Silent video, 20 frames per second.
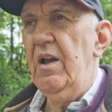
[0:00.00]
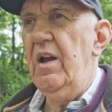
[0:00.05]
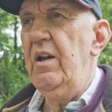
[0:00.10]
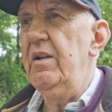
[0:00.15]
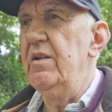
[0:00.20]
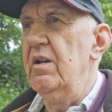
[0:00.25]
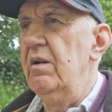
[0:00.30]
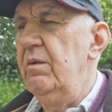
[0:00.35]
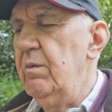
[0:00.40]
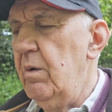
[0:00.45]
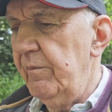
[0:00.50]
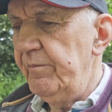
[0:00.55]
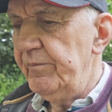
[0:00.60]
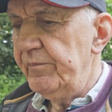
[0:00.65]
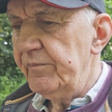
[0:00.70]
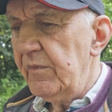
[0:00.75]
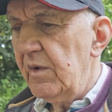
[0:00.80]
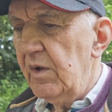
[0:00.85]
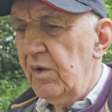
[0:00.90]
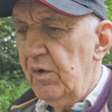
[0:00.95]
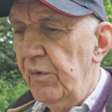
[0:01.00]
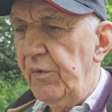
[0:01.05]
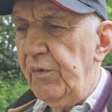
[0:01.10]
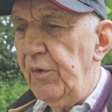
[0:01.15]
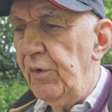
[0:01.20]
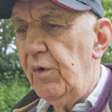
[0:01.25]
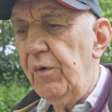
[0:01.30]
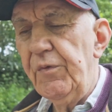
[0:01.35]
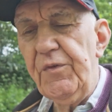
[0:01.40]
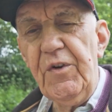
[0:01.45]
I don't know what,
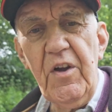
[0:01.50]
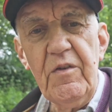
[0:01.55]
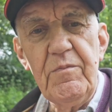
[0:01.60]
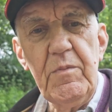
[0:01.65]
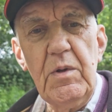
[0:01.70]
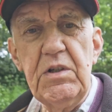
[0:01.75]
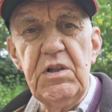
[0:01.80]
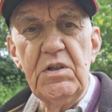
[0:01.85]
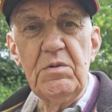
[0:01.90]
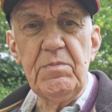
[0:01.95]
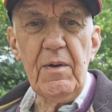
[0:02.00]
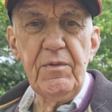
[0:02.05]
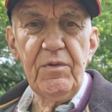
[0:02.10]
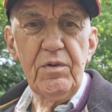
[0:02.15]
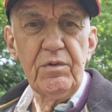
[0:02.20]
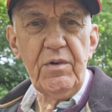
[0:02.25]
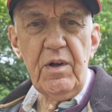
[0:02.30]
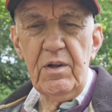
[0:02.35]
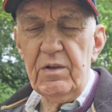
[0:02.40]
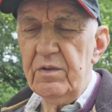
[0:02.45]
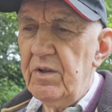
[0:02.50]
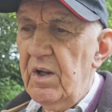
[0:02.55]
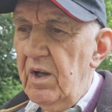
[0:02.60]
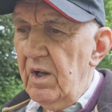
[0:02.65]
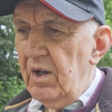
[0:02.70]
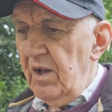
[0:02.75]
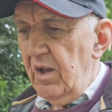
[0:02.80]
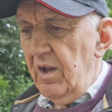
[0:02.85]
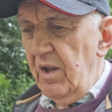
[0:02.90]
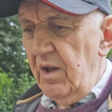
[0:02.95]
four or five meters above the ground,
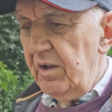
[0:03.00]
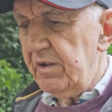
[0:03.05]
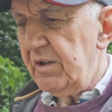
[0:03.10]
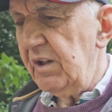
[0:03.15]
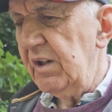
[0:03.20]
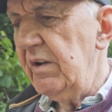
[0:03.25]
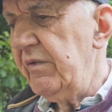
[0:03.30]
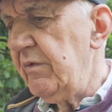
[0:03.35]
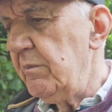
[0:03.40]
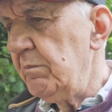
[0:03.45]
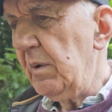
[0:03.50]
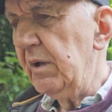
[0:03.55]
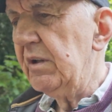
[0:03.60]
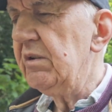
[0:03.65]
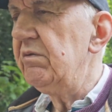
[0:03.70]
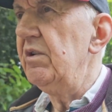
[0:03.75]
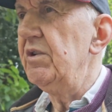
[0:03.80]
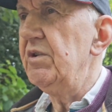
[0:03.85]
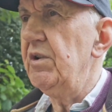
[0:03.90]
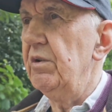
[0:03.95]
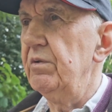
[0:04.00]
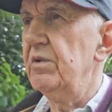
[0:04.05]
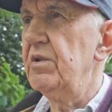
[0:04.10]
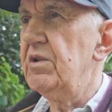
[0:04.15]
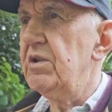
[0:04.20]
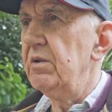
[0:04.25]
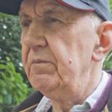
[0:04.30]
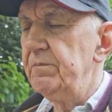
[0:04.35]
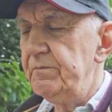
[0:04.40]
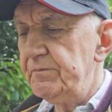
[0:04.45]
I get even better
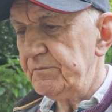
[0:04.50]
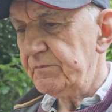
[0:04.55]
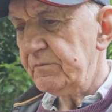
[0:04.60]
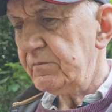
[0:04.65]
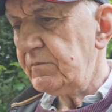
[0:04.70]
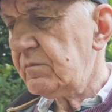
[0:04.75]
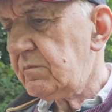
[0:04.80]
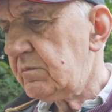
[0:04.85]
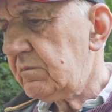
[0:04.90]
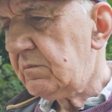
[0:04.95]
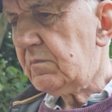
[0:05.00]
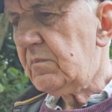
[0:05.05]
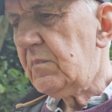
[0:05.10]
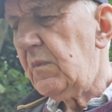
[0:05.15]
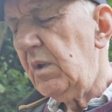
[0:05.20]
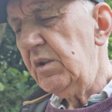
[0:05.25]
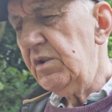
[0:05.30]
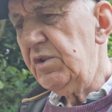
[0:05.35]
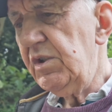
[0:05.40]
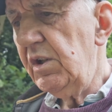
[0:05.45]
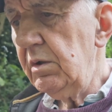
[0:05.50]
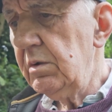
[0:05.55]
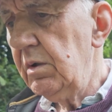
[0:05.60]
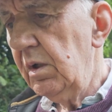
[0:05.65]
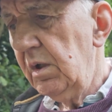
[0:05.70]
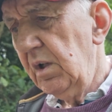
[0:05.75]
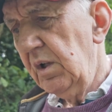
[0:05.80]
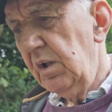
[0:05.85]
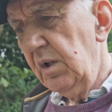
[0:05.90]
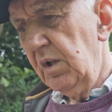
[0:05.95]
results. So
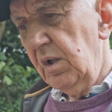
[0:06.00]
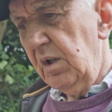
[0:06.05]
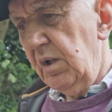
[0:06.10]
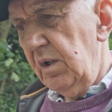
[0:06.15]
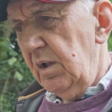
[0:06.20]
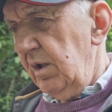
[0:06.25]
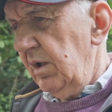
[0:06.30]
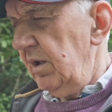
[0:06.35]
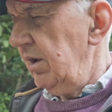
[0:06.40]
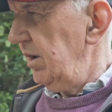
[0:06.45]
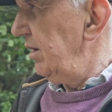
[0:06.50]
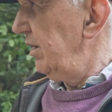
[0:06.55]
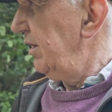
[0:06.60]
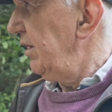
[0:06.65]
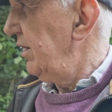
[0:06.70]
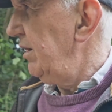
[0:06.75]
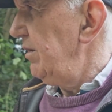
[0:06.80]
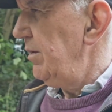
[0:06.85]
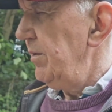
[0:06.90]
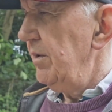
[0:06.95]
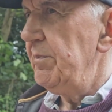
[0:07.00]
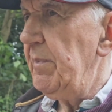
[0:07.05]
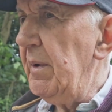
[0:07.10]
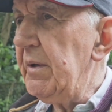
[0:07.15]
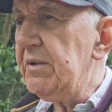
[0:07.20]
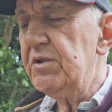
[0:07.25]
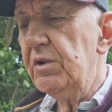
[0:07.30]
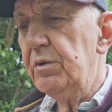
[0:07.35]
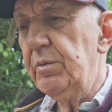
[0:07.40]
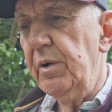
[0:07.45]
it
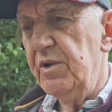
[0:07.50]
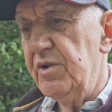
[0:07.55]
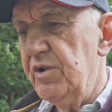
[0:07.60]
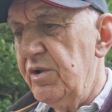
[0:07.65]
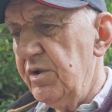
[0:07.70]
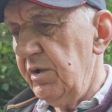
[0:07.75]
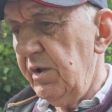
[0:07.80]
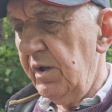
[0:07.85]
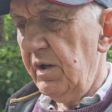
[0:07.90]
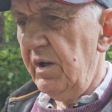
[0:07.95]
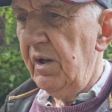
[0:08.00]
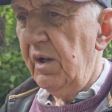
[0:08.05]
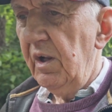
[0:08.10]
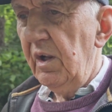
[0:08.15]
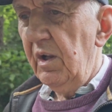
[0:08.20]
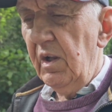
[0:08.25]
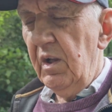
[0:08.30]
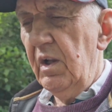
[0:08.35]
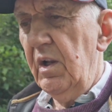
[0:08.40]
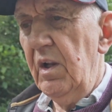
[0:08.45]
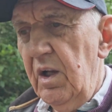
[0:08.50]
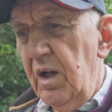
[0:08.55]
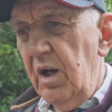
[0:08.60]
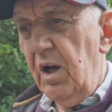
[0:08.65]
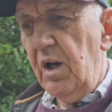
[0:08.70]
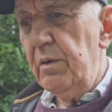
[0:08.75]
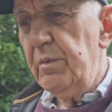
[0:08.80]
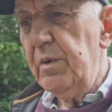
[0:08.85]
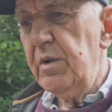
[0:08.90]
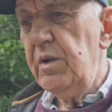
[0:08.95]
begs the question,
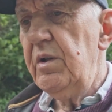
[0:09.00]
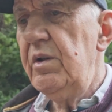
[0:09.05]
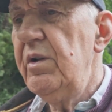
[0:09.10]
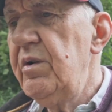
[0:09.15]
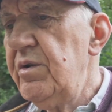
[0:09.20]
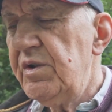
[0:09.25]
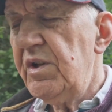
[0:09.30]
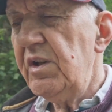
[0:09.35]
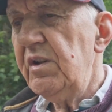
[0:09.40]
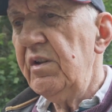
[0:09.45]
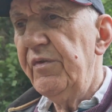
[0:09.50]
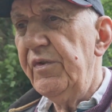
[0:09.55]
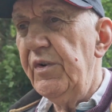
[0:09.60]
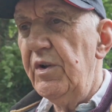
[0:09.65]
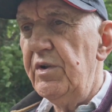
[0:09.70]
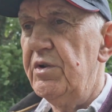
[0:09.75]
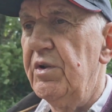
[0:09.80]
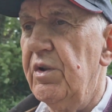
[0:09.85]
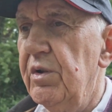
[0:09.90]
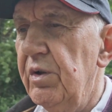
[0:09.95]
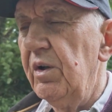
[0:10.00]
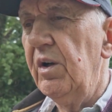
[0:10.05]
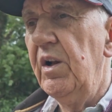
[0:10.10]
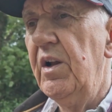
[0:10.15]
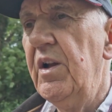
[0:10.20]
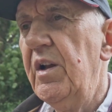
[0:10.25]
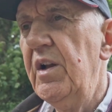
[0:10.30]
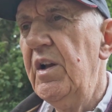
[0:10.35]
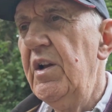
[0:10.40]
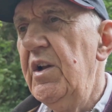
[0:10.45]
are we using the vertical
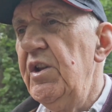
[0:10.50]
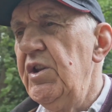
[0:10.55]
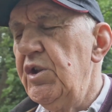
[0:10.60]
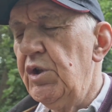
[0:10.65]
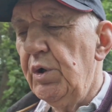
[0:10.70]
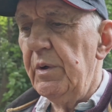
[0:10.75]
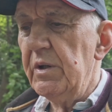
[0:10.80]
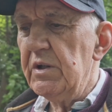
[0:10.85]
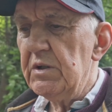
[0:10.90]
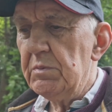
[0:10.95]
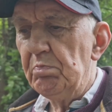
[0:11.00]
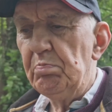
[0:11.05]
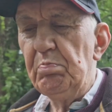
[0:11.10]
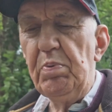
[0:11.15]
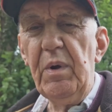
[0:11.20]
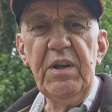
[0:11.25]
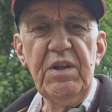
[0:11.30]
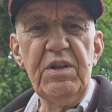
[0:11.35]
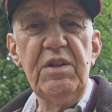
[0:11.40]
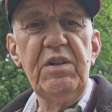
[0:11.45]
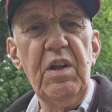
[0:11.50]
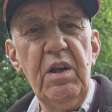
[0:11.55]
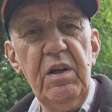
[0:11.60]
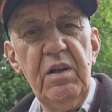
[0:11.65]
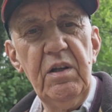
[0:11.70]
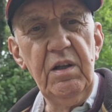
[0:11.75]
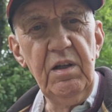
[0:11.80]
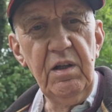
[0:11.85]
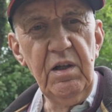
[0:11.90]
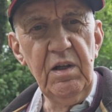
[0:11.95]
to its best
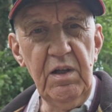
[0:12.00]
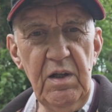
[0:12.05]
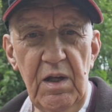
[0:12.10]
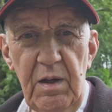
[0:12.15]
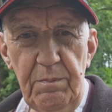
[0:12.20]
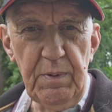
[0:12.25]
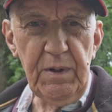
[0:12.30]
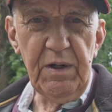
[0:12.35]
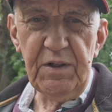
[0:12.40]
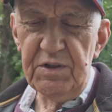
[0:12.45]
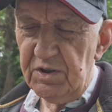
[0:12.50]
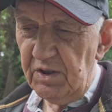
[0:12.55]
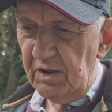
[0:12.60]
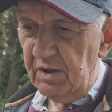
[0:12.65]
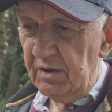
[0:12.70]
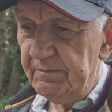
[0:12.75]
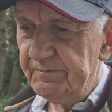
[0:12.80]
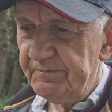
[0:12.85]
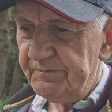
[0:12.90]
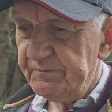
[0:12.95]
ability?